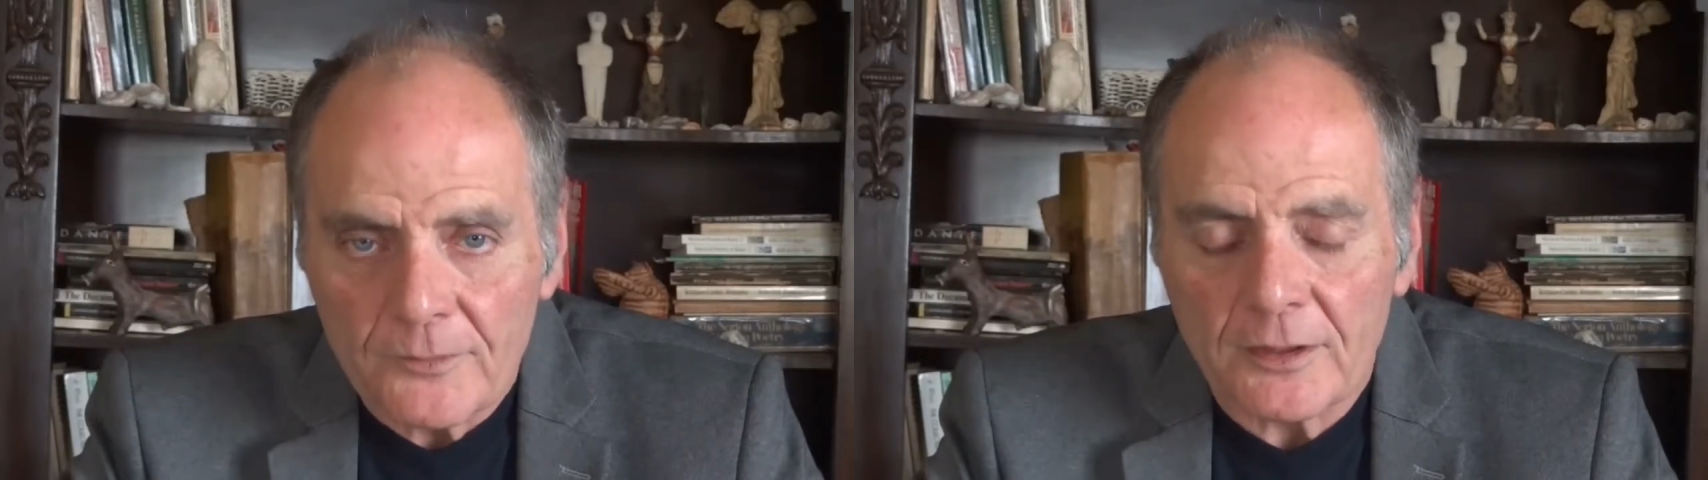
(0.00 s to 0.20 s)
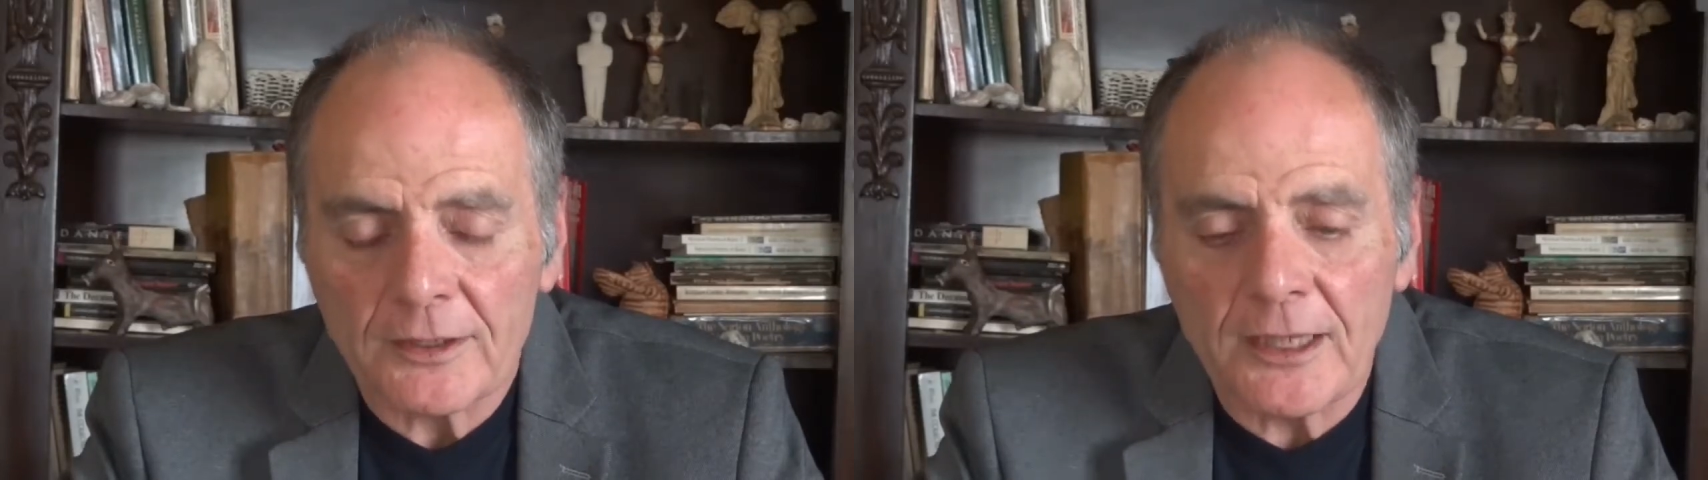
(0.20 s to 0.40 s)

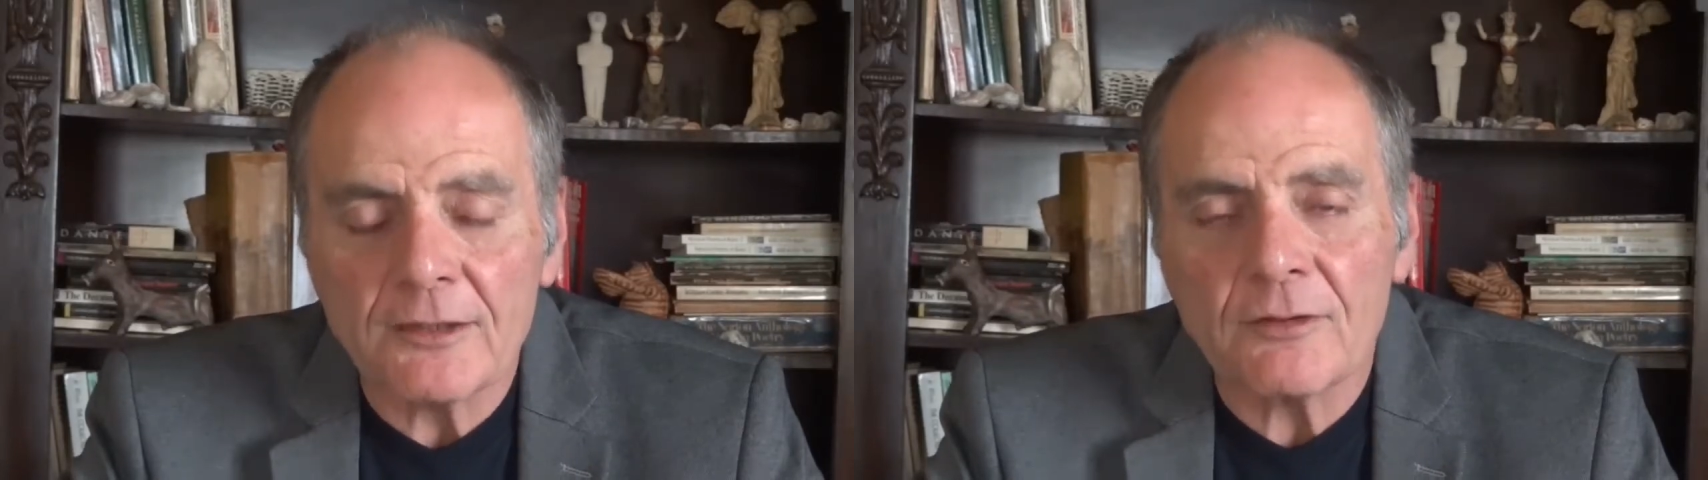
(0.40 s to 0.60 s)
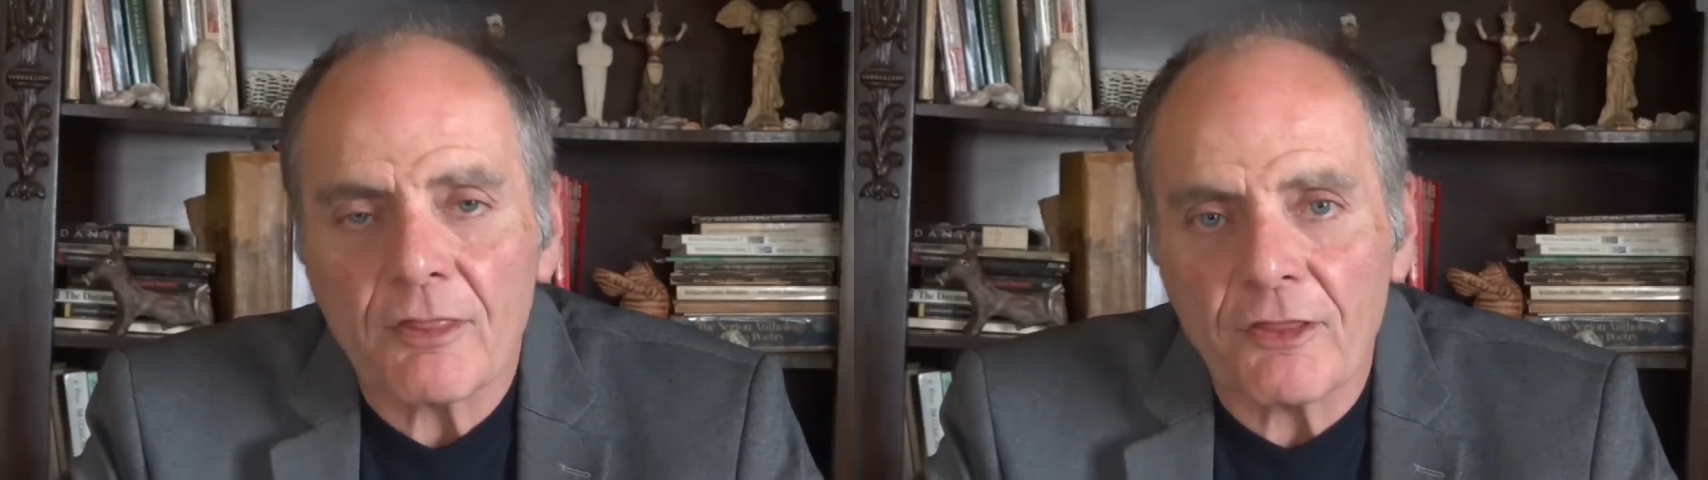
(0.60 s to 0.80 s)

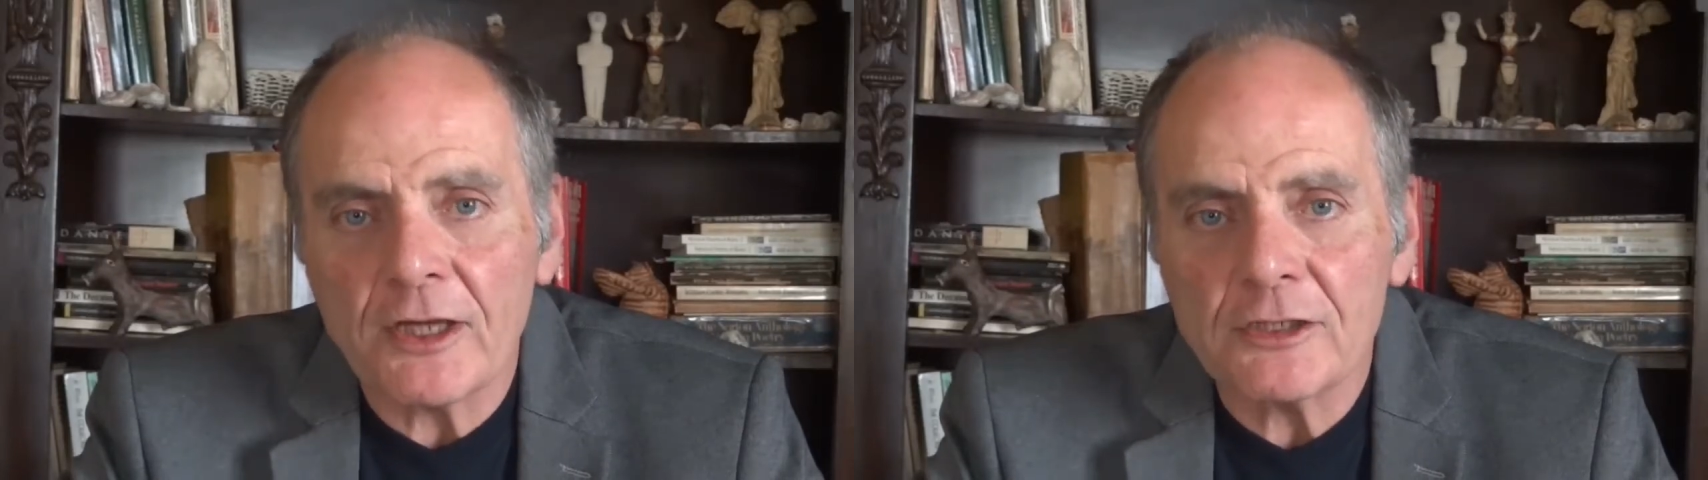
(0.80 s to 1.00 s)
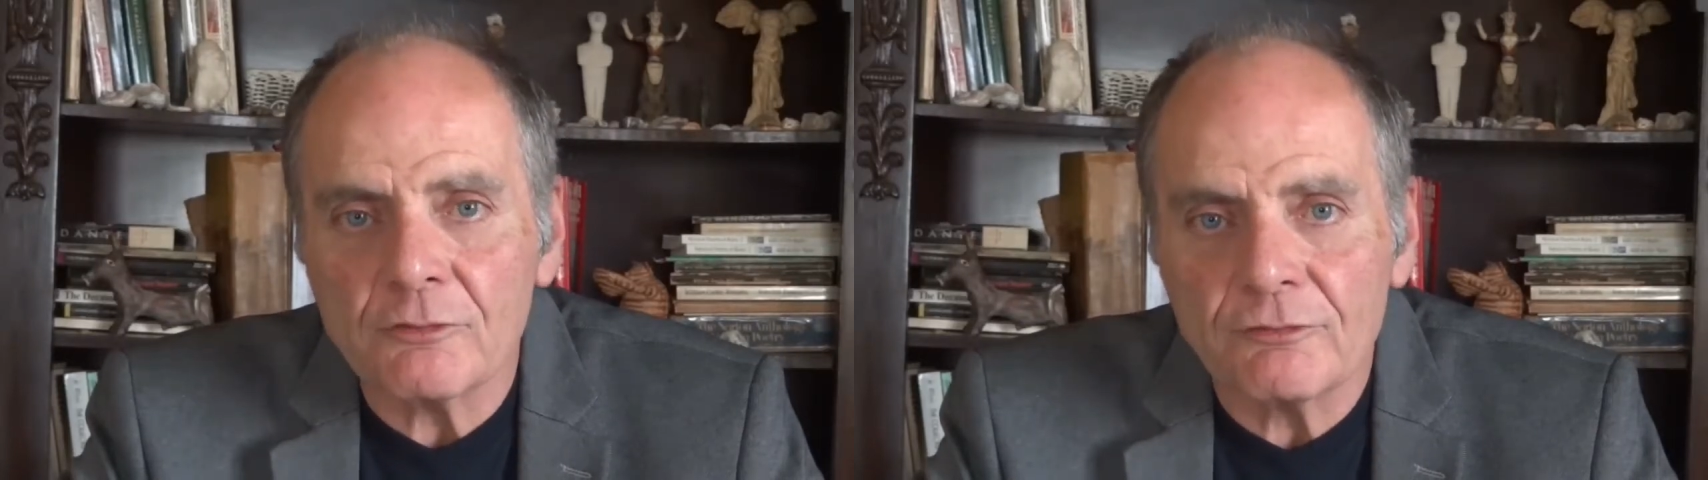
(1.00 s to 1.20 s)
Again,
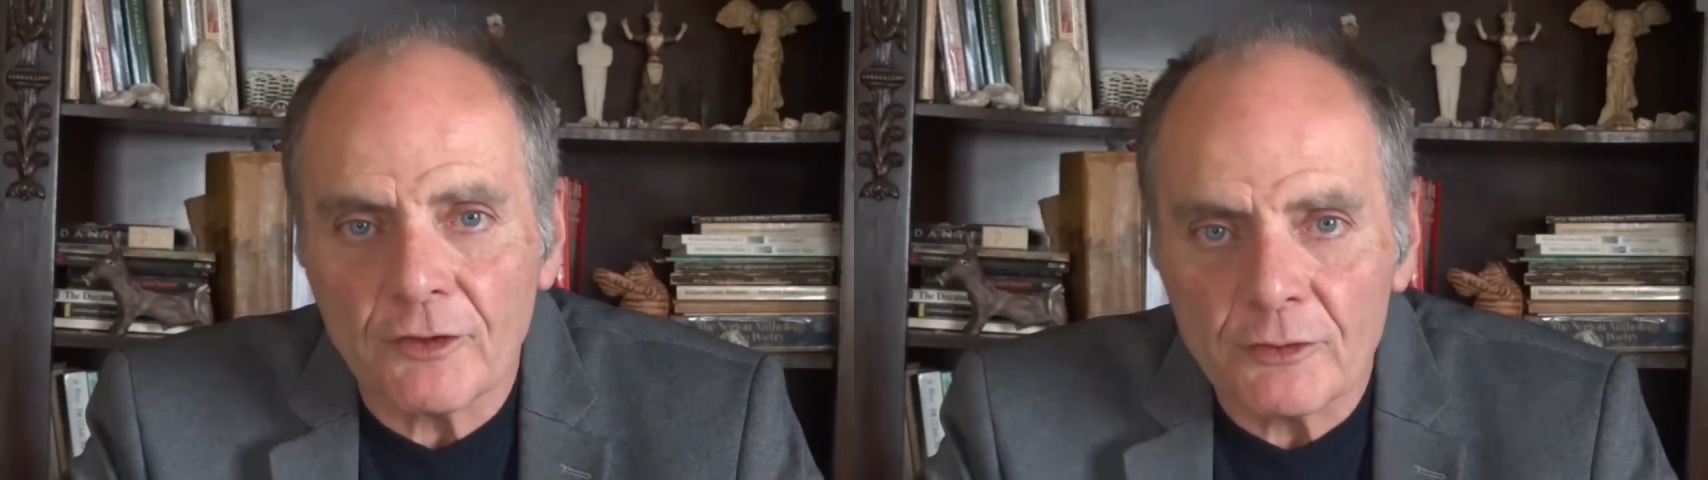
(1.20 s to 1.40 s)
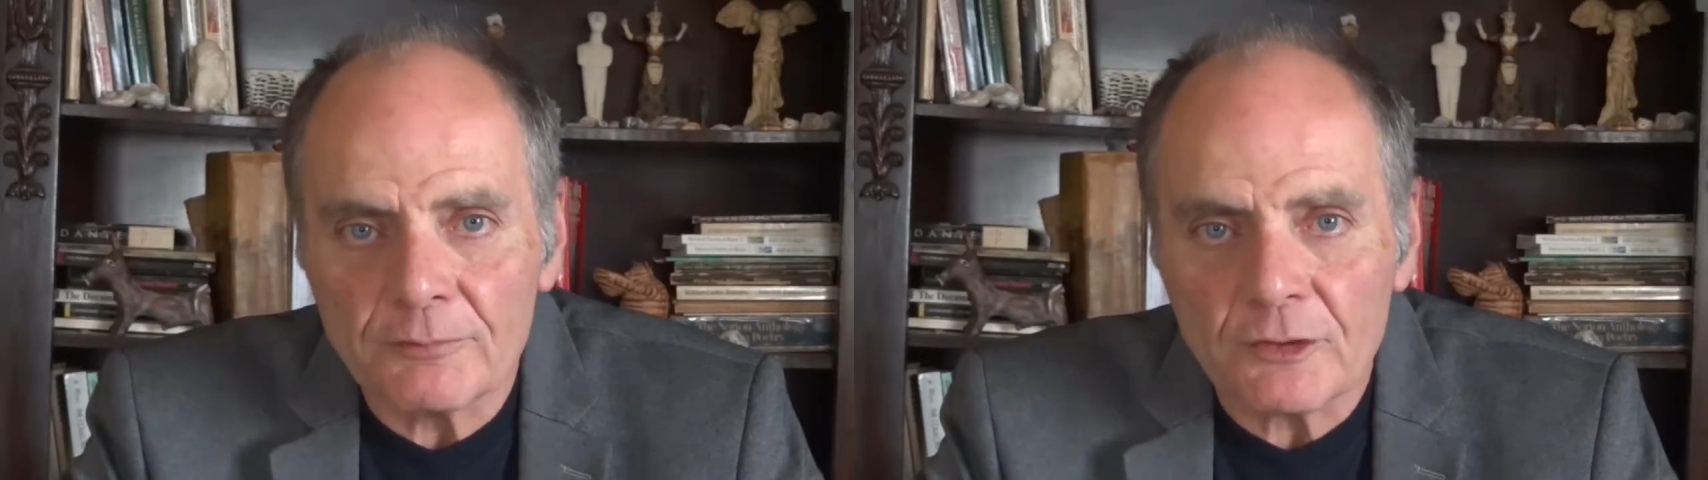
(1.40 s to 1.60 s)
thank you
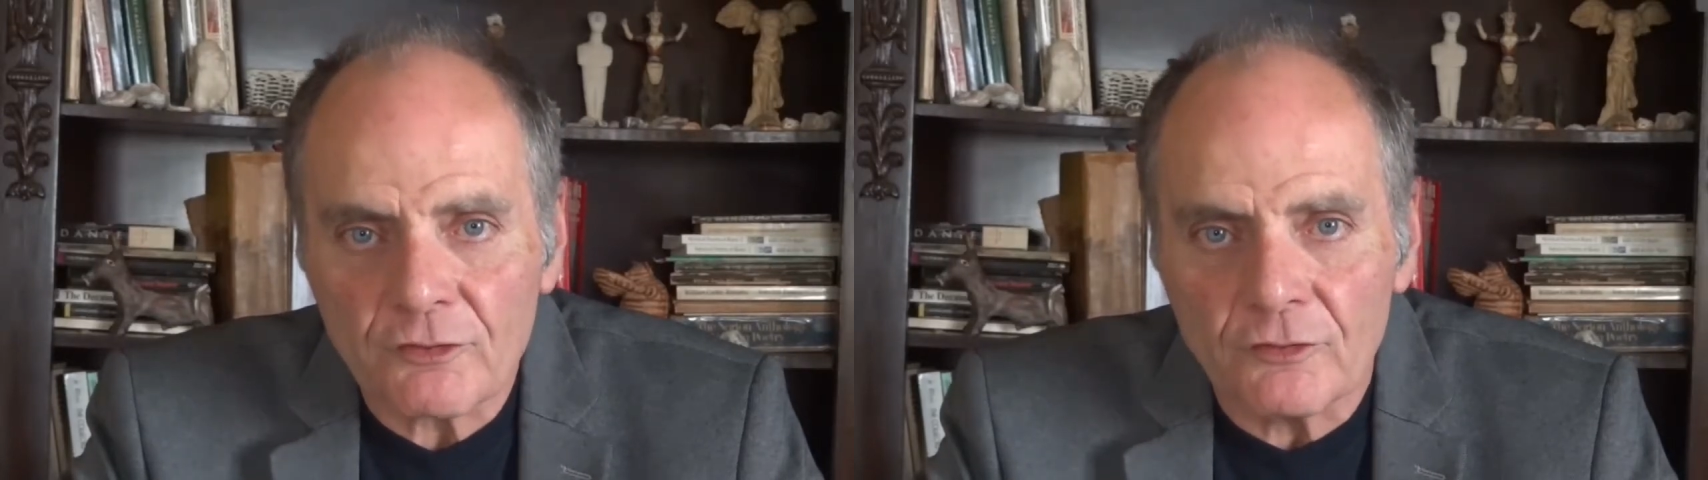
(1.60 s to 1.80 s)
very much for